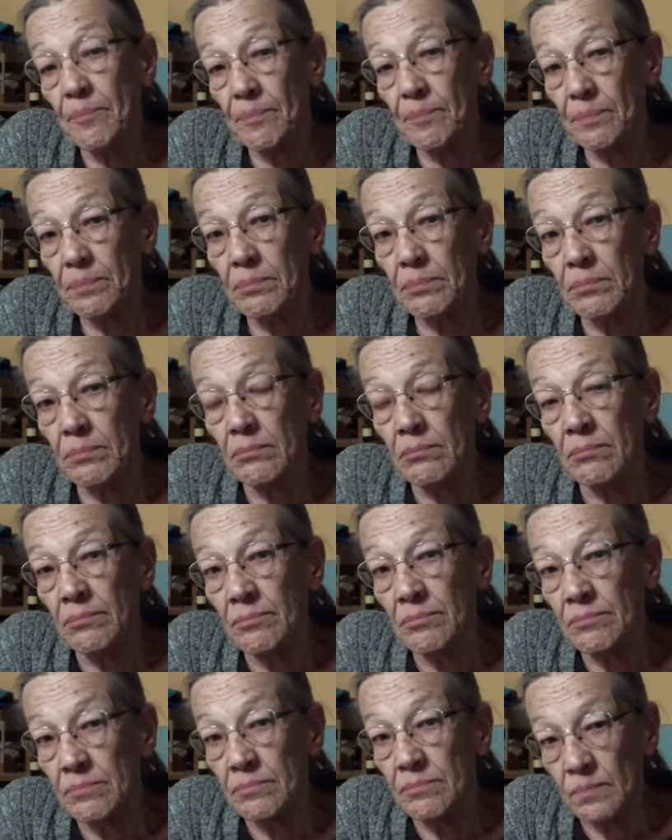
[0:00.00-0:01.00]

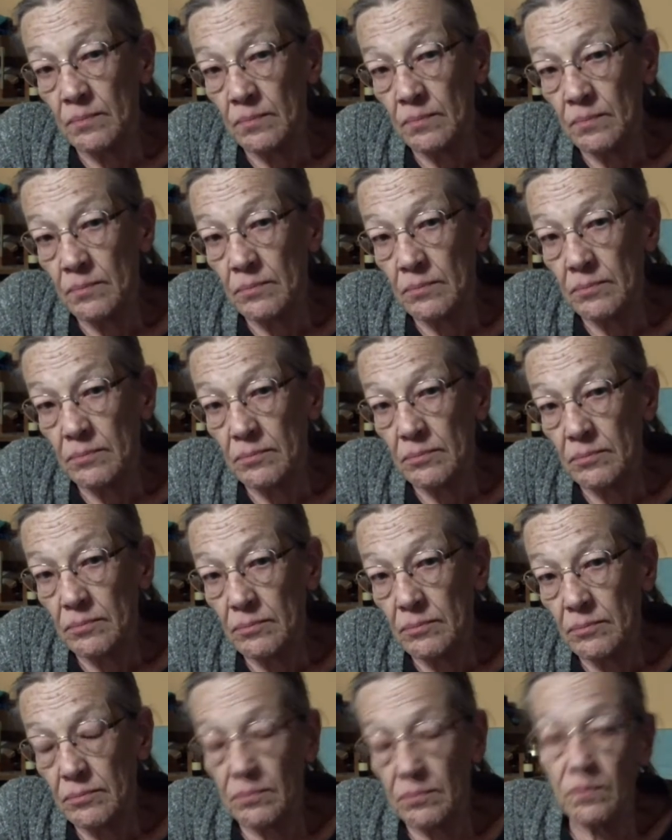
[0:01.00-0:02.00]

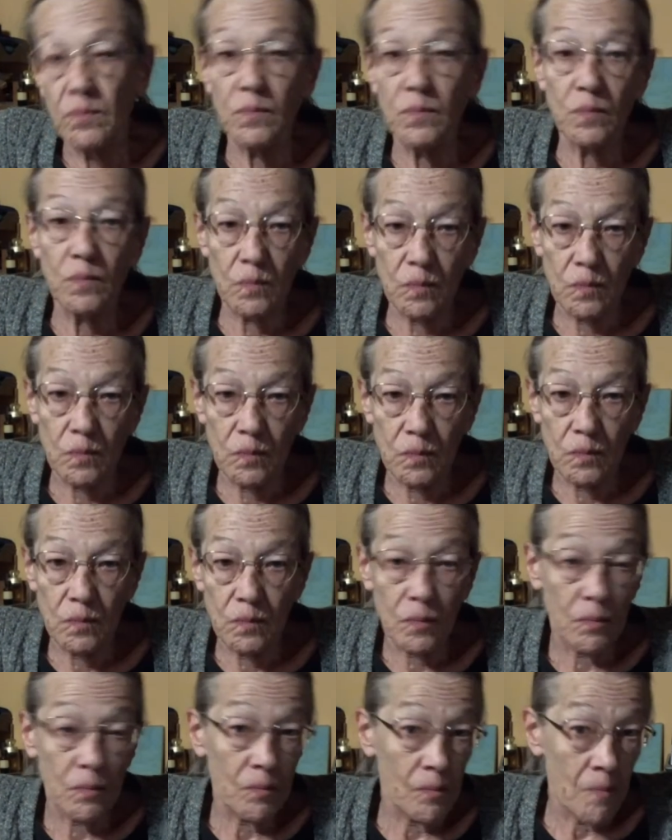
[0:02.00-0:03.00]

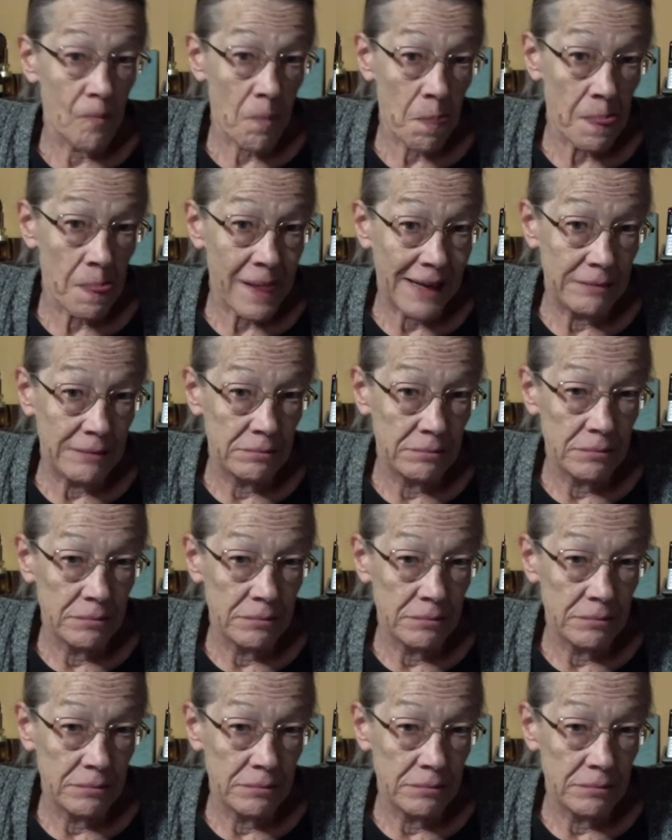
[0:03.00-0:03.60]
Nobody speaks.